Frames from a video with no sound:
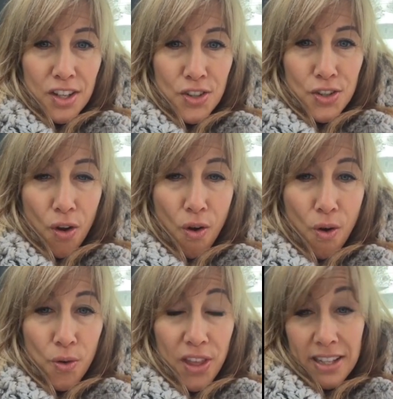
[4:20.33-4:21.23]

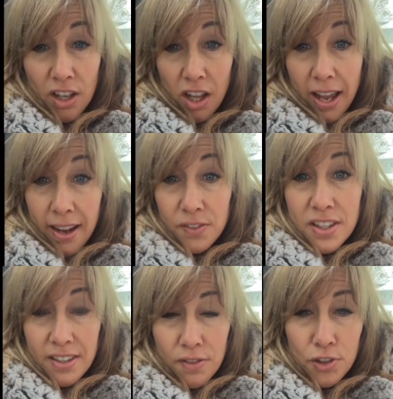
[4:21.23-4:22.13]
So that's all I have to
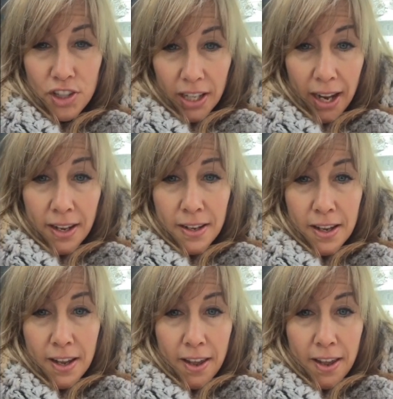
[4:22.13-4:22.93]
say for today